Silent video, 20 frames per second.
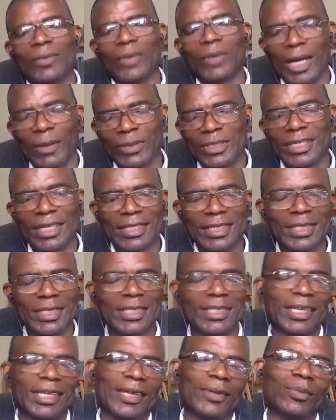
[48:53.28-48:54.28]
perhaps that's the
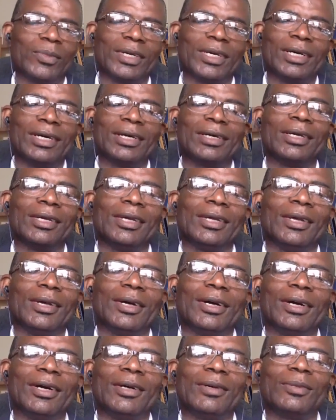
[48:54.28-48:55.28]
same.
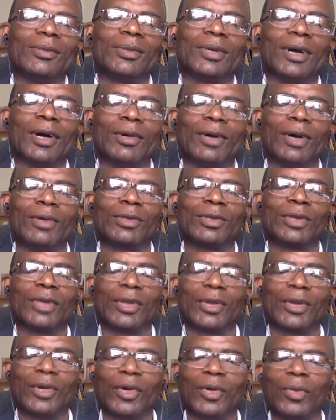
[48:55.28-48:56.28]
How do
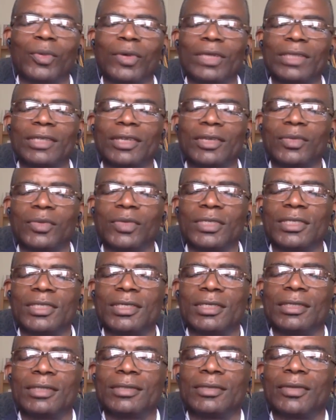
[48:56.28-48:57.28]
they cope? What can we
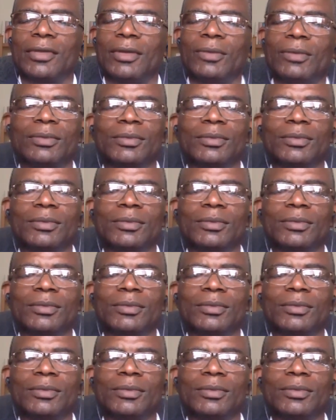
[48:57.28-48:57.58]
say to them?